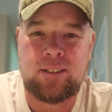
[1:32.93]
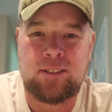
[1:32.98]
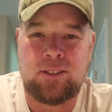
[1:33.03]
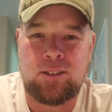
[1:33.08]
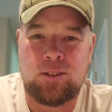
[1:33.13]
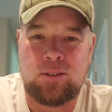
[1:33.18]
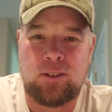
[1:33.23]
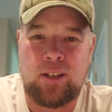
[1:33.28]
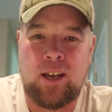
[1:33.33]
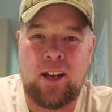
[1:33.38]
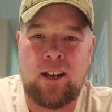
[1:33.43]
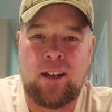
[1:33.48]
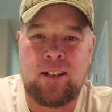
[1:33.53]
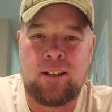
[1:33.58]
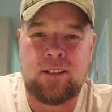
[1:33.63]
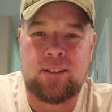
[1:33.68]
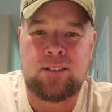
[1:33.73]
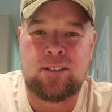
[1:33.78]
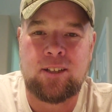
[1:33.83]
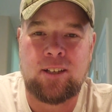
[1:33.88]
So
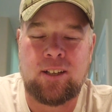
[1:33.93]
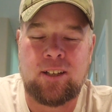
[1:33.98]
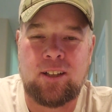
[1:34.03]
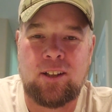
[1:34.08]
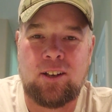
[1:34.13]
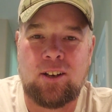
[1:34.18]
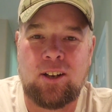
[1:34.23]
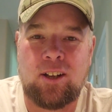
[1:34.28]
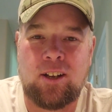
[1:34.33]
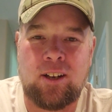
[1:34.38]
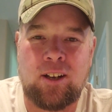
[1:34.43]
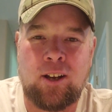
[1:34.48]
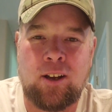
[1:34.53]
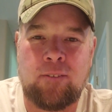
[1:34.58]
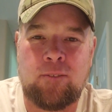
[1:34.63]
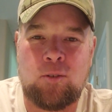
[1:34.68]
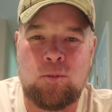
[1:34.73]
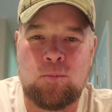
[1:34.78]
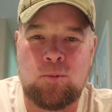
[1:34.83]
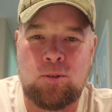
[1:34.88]
yeah, it's a little
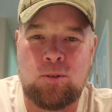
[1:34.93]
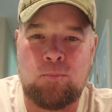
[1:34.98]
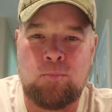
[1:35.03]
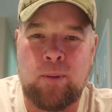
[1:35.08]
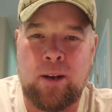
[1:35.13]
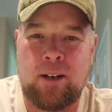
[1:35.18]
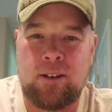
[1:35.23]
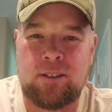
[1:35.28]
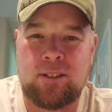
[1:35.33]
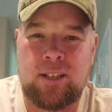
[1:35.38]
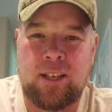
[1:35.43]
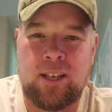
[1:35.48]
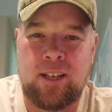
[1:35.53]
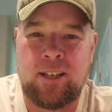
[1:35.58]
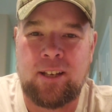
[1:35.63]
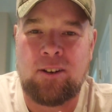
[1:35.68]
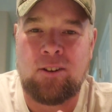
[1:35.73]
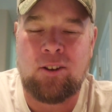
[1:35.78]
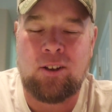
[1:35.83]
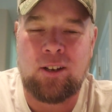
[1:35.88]
uncomfortable, bare
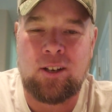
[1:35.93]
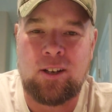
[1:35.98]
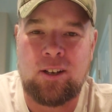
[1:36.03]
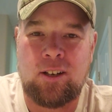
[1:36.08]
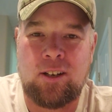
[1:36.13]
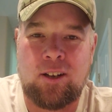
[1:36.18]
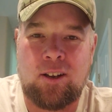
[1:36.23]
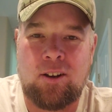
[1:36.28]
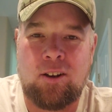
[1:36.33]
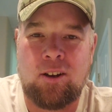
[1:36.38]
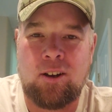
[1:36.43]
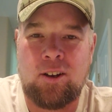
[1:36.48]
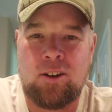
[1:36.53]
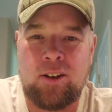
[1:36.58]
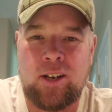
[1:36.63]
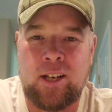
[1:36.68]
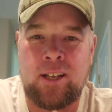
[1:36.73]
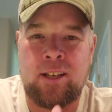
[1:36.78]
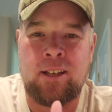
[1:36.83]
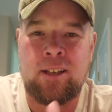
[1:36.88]
skin on
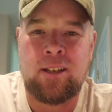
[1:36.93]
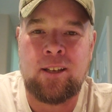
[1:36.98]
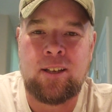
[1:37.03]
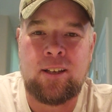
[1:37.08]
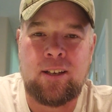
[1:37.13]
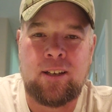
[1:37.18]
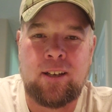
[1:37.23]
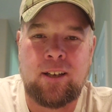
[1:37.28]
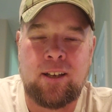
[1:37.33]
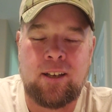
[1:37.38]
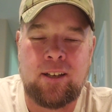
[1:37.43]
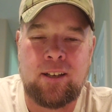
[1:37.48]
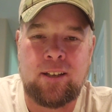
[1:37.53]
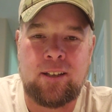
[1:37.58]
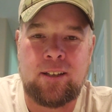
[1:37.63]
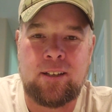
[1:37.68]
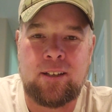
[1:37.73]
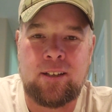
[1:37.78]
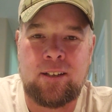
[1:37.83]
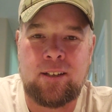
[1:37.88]
concrete
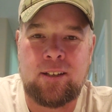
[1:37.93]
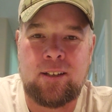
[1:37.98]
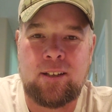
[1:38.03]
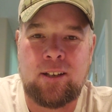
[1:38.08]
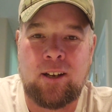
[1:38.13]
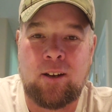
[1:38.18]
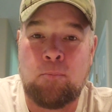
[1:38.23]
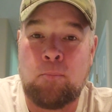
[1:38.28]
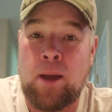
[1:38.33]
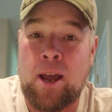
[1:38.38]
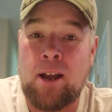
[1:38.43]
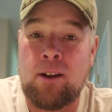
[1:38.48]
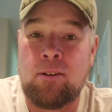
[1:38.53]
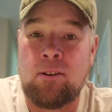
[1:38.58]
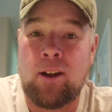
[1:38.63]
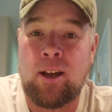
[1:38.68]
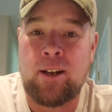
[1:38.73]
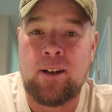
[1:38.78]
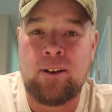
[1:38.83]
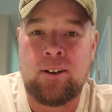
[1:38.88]
and bag
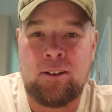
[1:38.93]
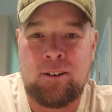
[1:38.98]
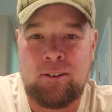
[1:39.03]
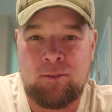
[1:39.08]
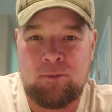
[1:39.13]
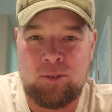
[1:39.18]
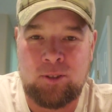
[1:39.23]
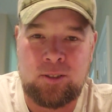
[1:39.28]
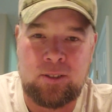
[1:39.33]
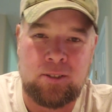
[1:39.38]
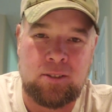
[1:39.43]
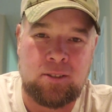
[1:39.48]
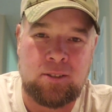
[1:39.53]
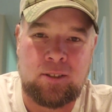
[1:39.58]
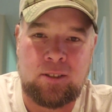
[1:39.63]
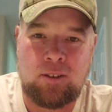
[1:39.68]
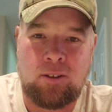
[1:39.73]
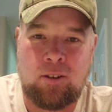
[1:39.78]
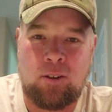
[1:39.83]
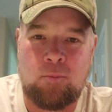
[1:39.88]
rider, which
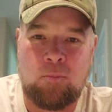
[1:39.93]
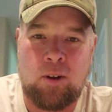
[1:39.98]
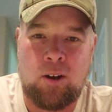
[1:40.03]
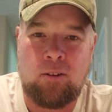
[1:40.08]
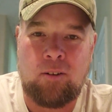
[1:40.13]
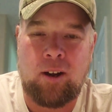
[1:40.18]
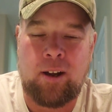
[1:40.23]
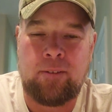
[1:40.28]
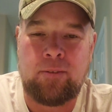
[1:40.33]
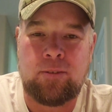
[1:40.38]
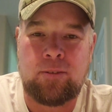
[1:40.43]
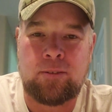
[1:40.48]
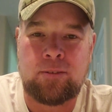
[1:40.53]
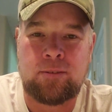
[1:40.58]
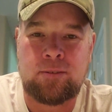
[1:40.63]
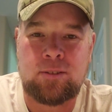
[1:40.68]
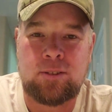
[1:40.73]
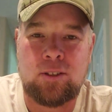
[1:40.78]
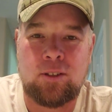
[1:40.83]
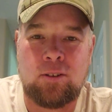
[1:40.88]
is on my rifle.
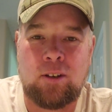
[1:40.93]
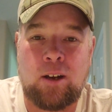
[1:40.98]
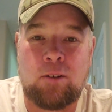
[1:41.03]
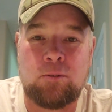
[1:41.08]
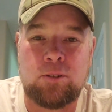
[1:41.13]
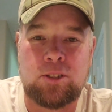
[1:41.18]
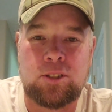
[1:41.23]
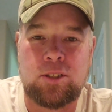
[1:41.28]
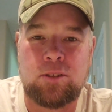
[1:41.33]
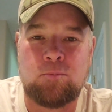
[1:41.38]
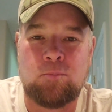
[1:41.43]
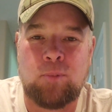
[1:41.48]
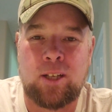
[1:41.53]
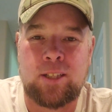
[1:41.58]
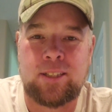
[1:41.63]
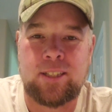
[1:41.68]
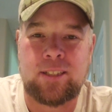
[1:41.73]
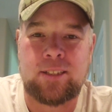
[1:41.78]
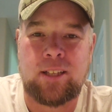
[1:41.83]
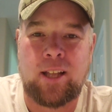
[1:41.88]
So I was shooting my
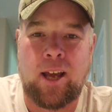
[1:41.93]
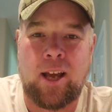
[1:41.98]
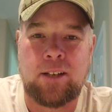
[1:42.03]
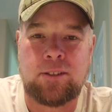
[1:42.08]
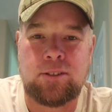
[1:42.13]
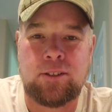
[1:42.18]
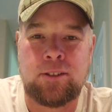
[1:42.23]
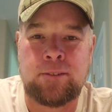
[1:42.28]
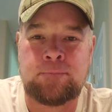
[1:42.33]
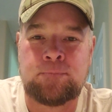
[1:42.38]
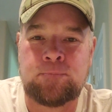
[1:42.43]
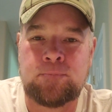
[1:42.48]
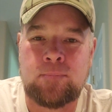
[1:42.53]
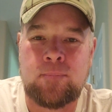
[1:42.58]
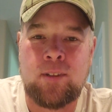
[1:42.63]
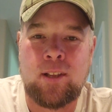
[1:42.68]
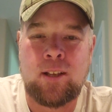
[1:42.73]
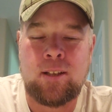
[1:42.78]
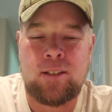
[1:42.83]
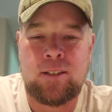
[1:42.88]
6-dasher,
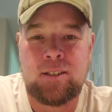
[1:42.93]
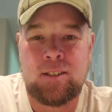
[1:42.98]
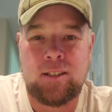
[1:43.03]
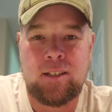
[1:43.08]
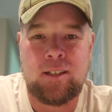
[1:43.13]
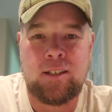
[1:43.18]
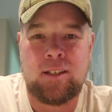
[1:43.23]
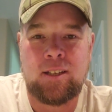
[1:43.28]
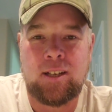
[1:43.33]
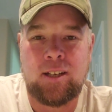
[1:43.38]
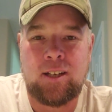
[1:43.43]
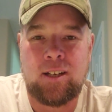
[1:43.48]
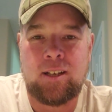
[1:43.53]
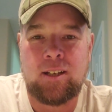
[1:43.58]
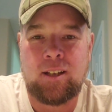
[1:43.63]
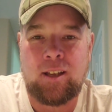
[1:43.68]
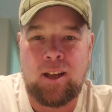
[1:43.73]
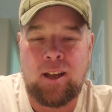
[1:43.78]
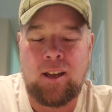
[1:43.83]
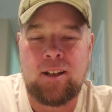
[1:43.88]
and
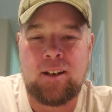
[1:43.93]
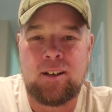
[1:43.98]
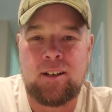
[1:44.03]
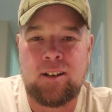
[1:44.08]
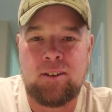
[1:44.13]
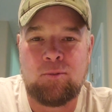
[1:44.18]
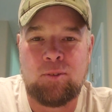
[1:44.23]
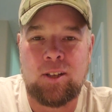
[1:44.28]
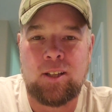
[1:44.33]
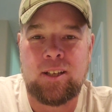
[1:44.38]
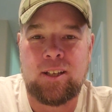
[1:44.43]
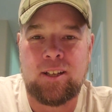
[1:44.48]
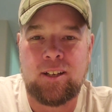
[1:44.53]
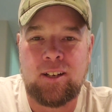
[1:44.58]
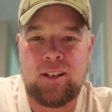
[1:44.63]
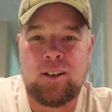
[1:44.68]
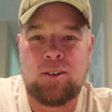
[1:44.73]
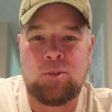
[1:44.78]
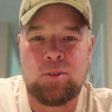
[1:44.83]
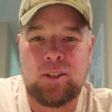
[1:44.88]
I had really good
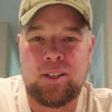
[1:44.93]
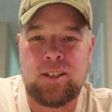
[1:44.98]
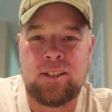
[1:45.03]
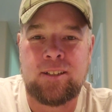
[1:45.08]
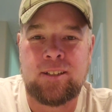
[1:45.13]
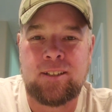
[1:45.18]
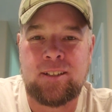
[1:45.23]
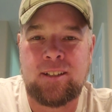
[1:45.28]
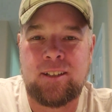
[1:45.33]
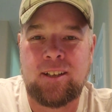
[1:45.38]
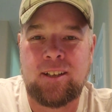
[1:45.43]
luck with it.